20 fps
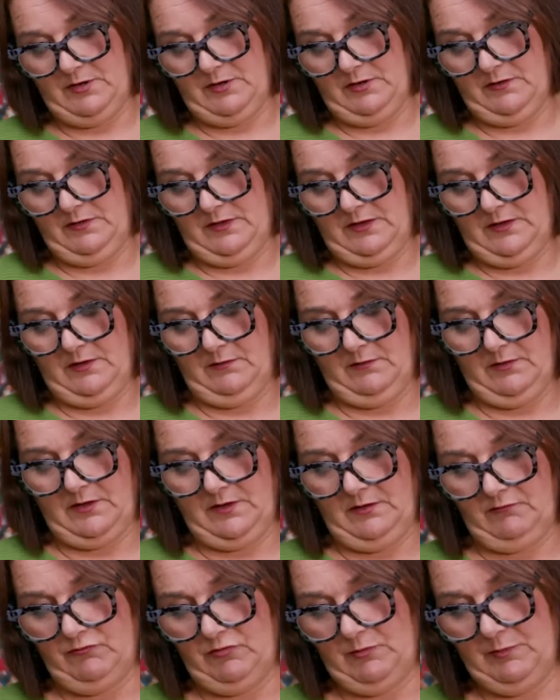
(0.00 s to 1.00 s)
I think I'm going
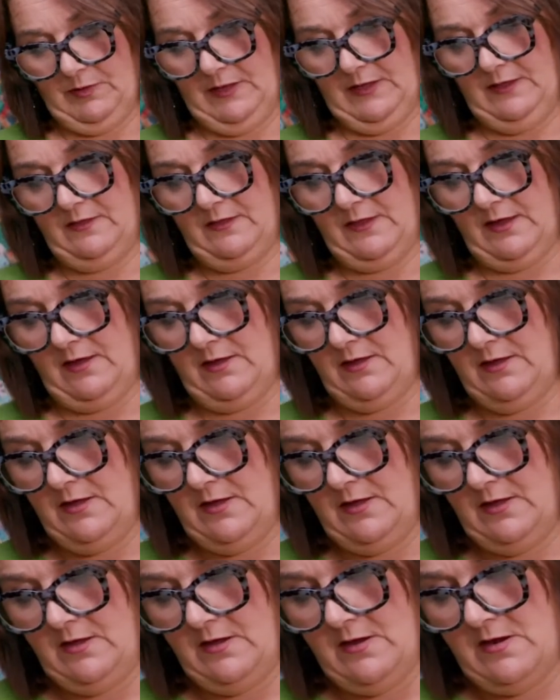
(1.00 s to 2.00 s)
to repeat that
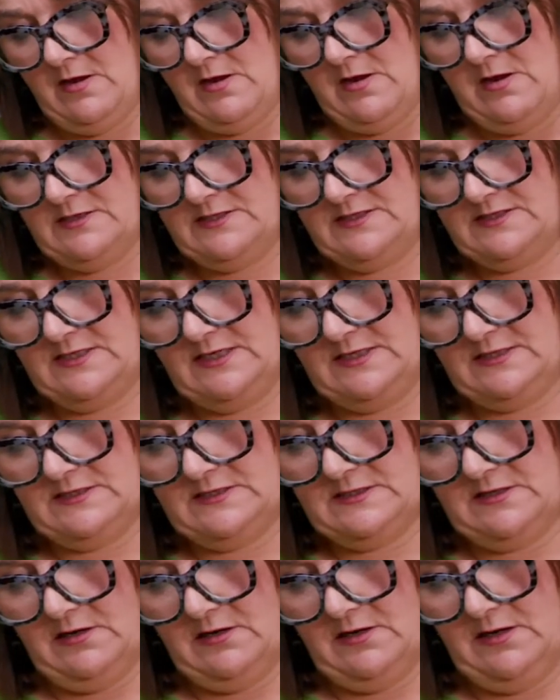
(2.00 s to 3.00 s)
6
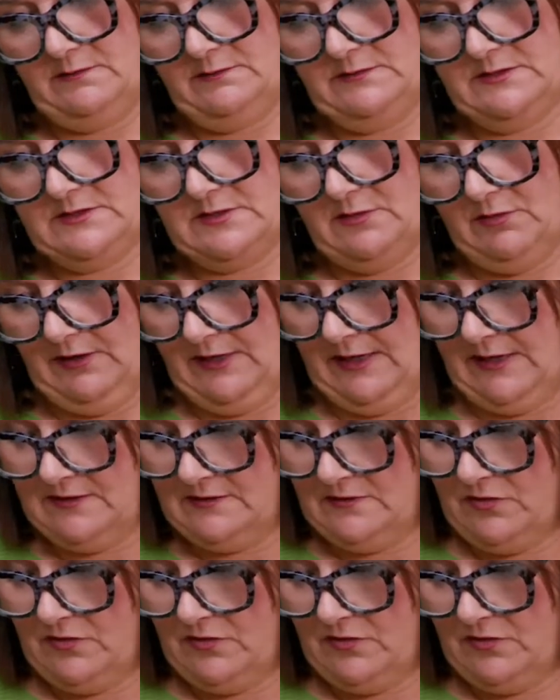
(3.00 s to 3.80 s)
times, so I get